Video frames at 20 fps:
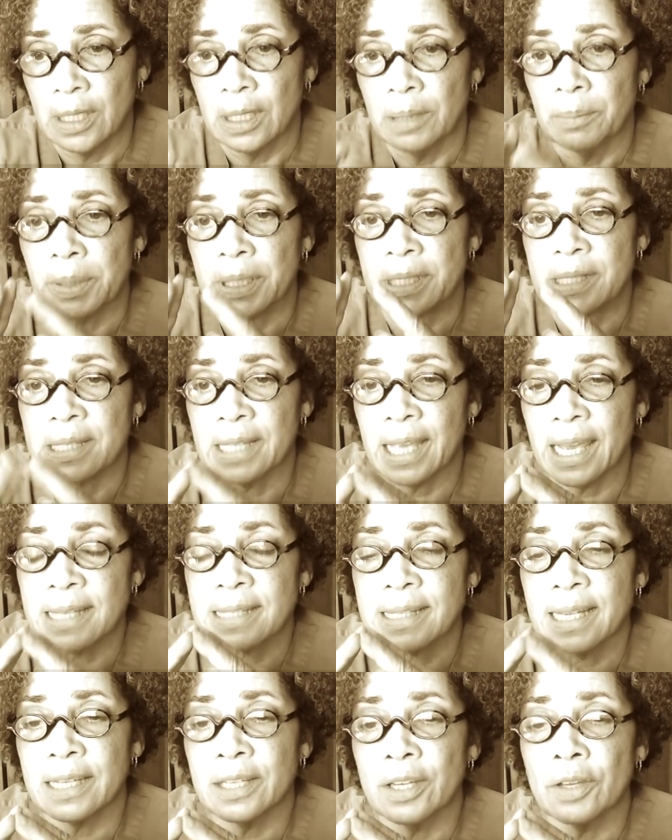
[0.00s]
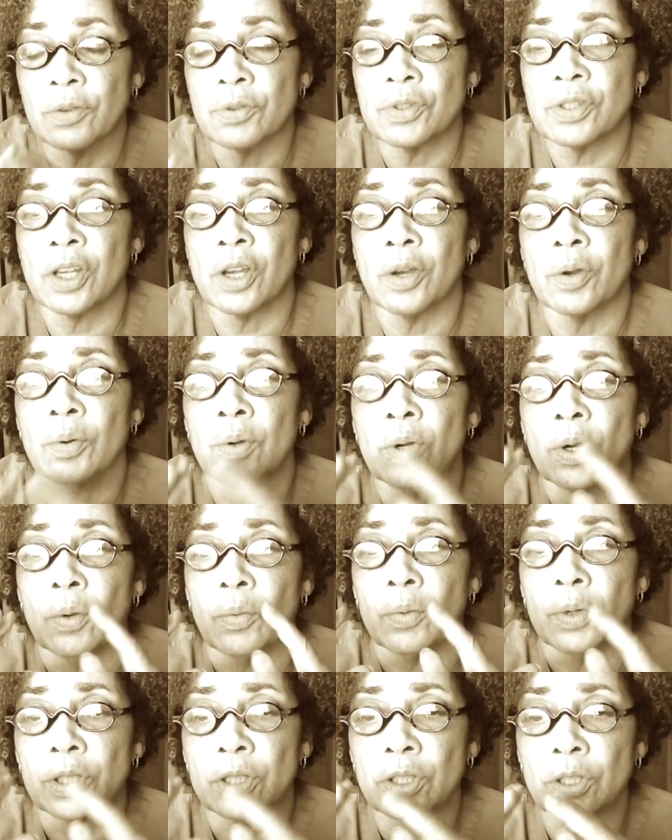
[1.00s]
But it's the SA node, so
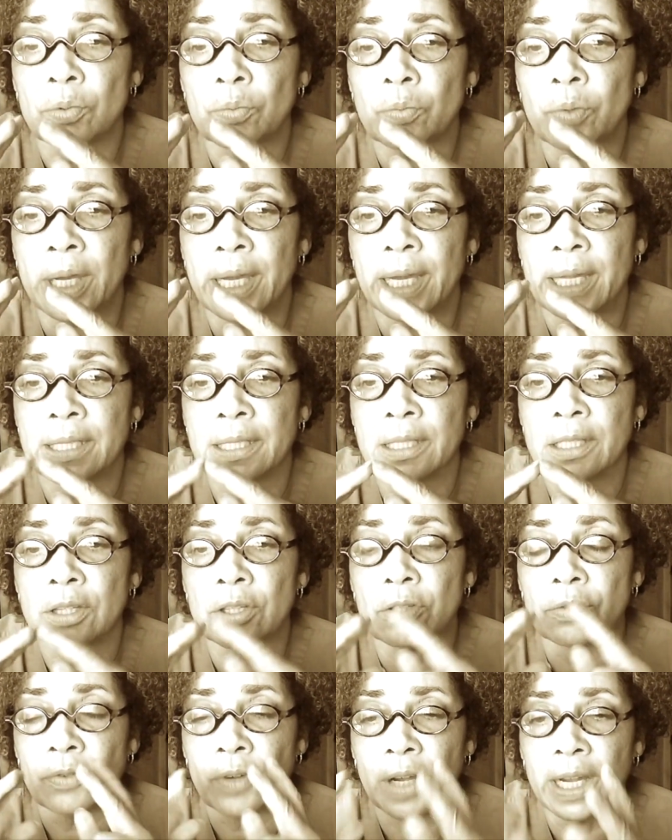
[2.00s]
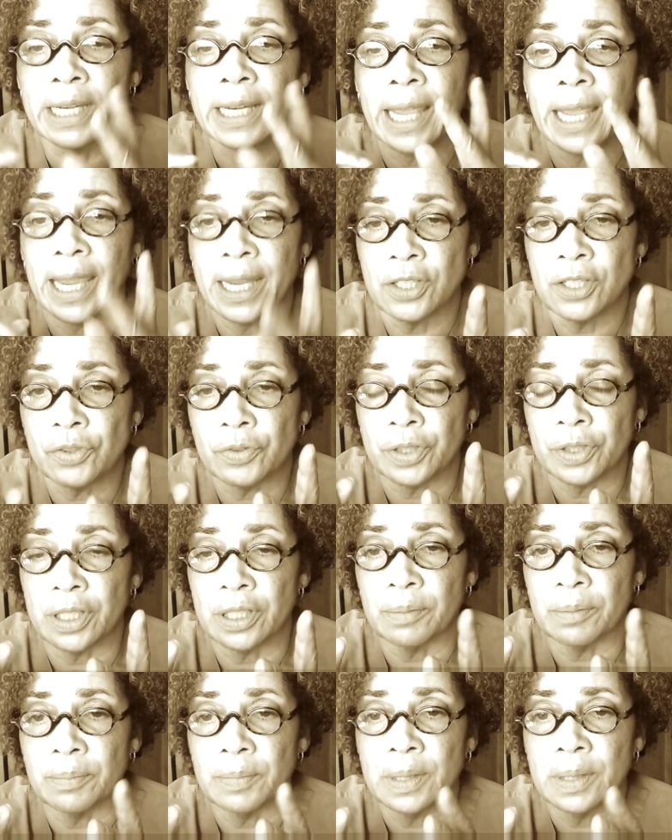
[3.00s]
when the right
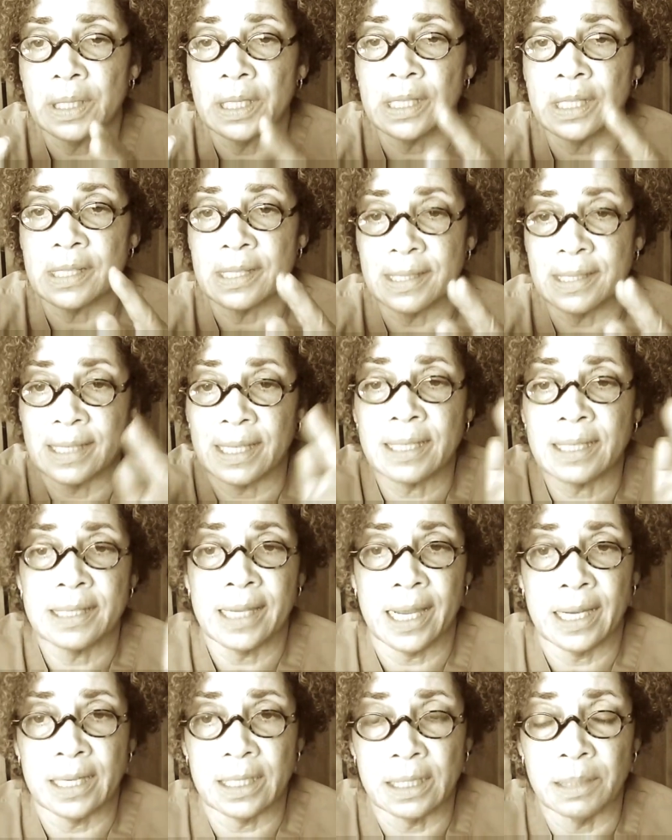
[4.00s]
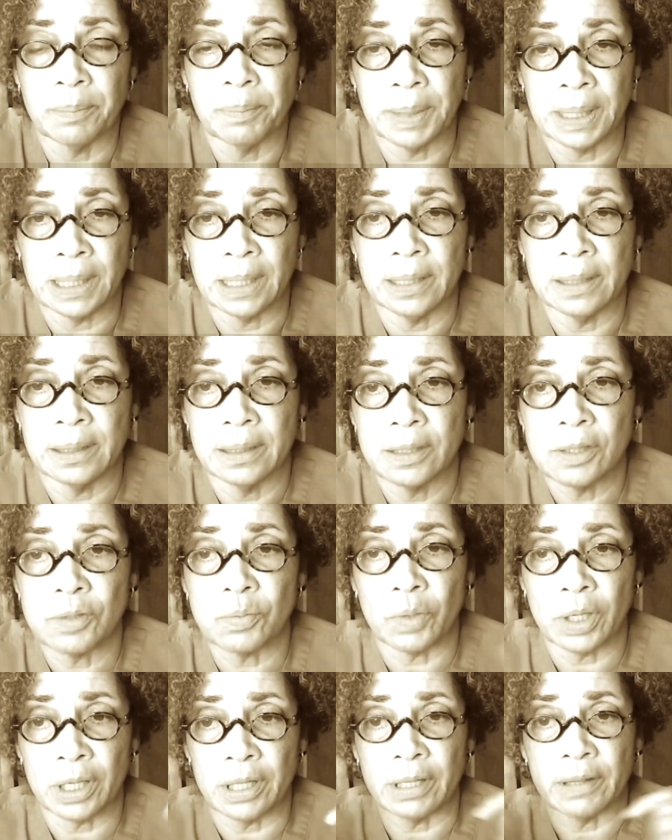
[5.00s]
atrium is dictating the beat, it's
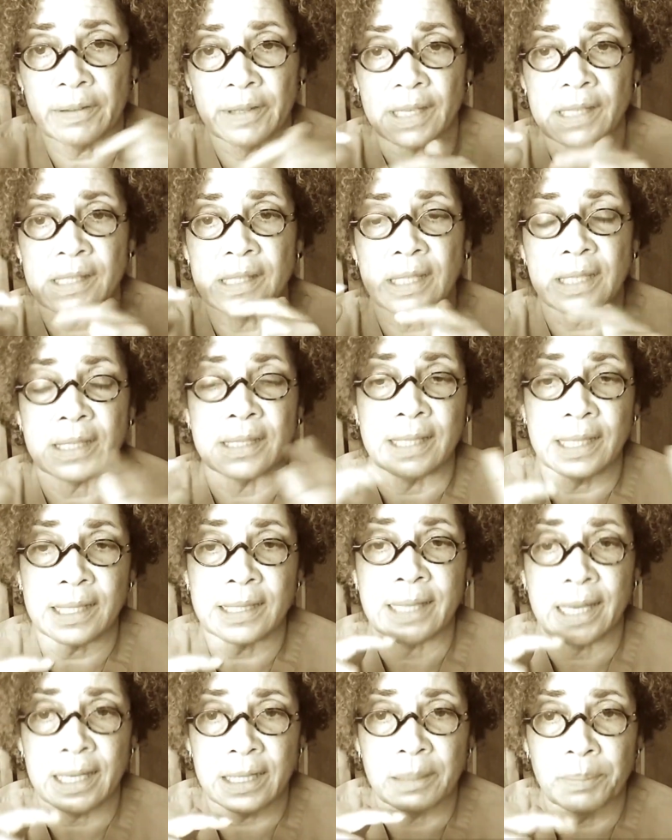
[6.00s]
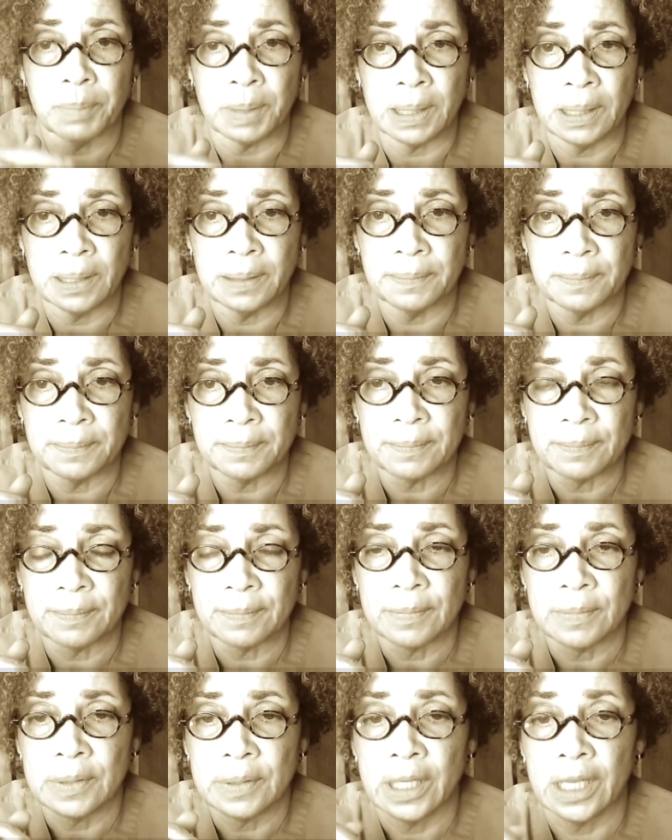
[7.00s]
one of the things that can dictate the beat.
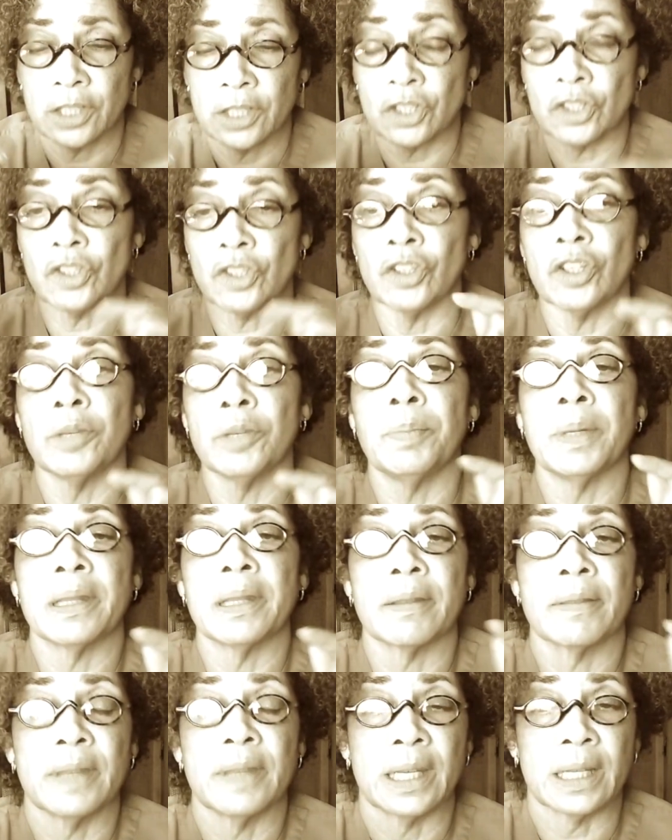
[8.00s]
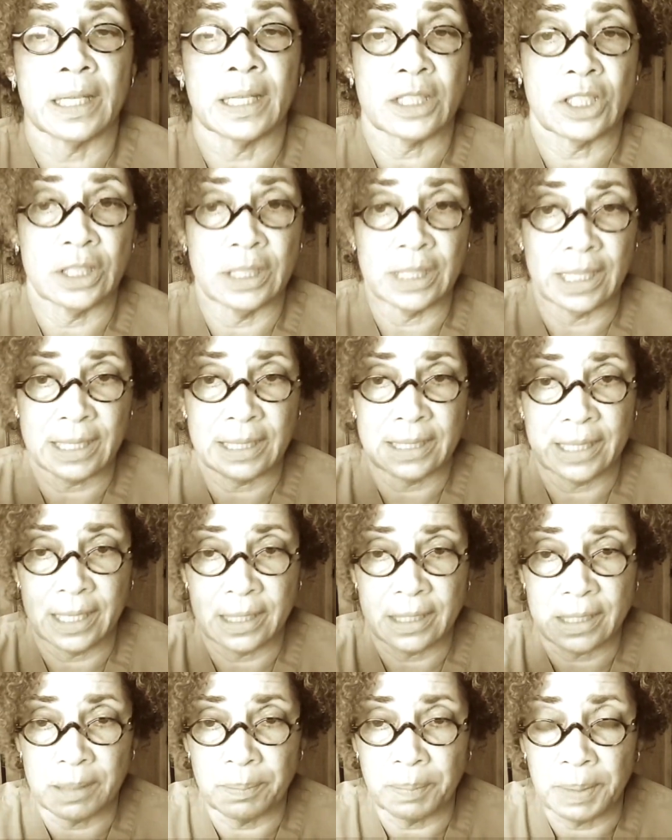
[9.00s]
It should be the thing that
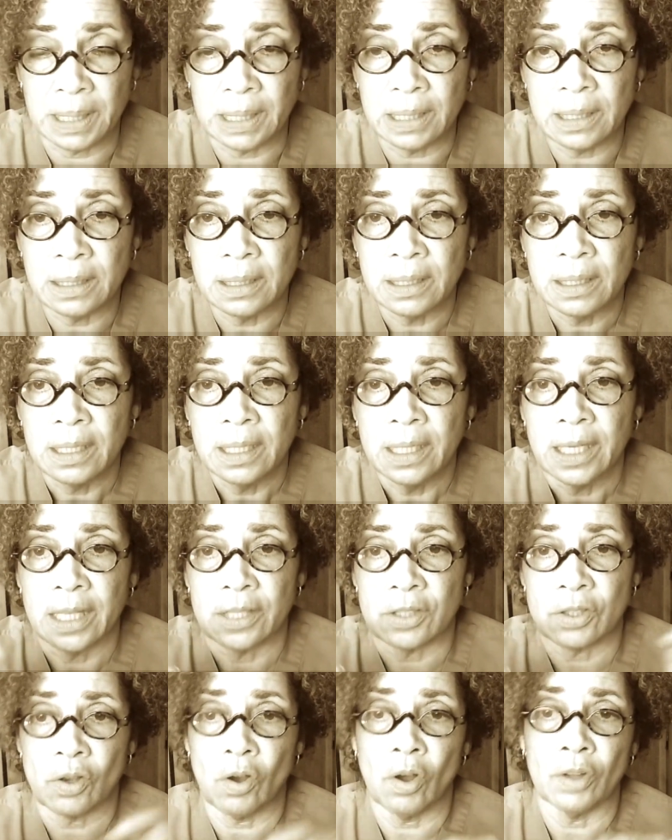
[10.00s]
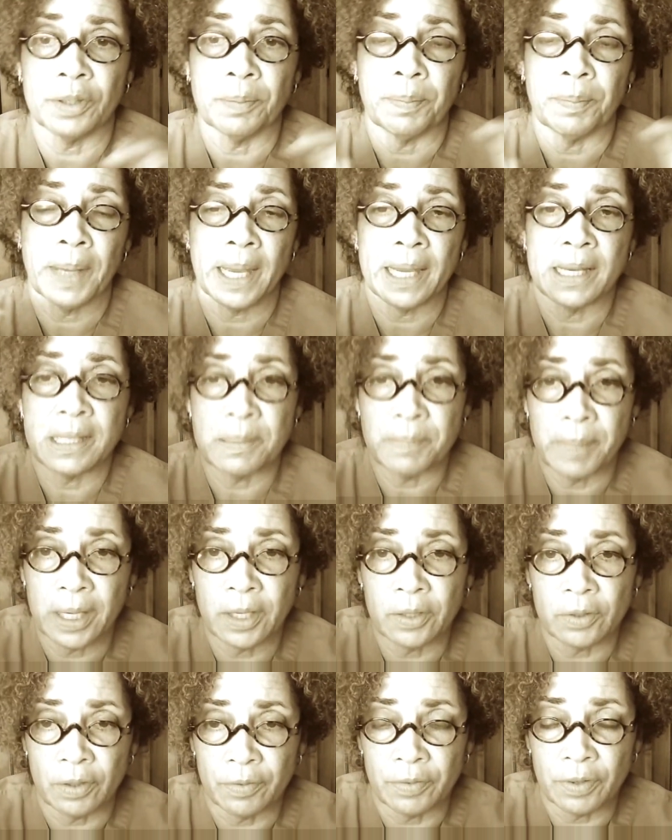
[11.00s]
dictates the beat. It's called the
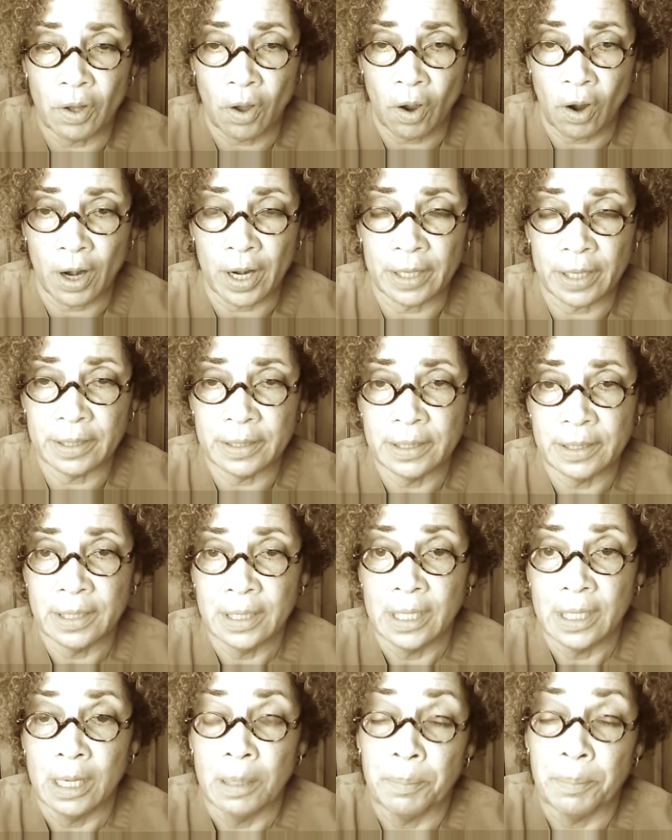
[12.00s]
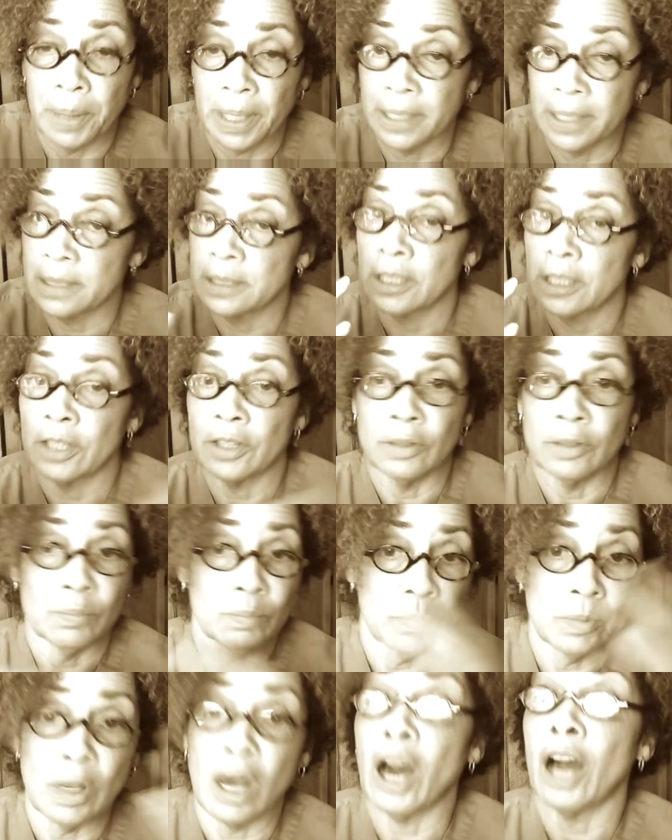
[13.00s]
pacemaker of the heart, but
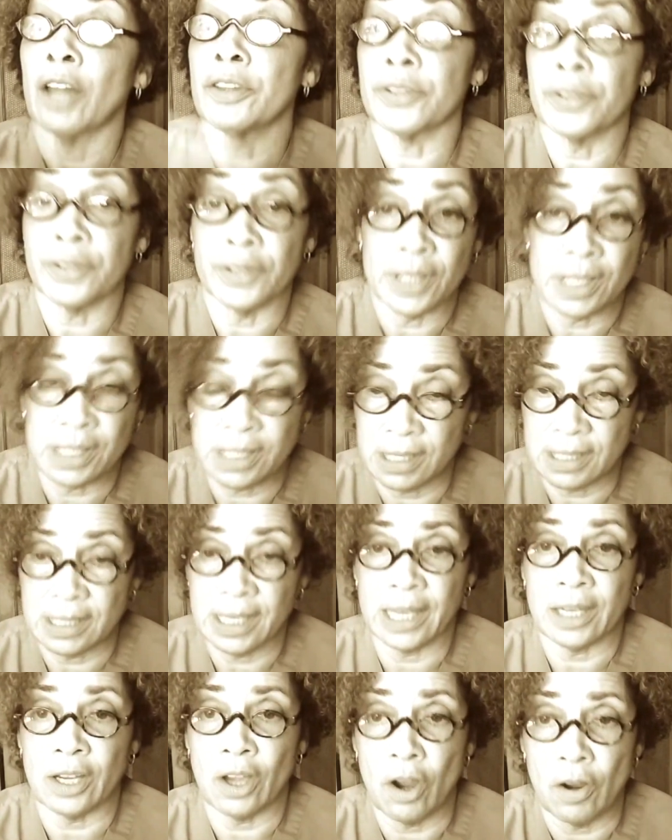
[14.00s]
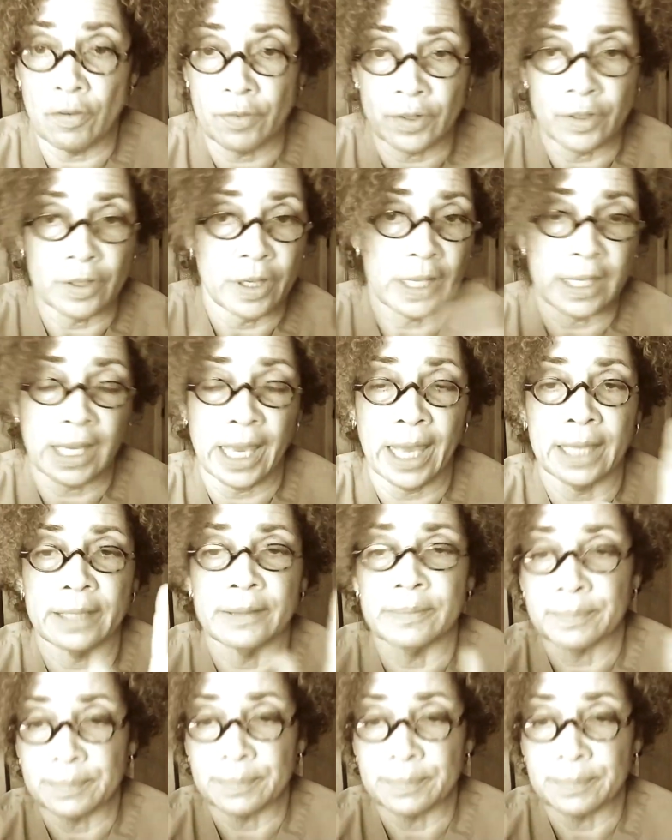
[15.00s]
other things can take over again.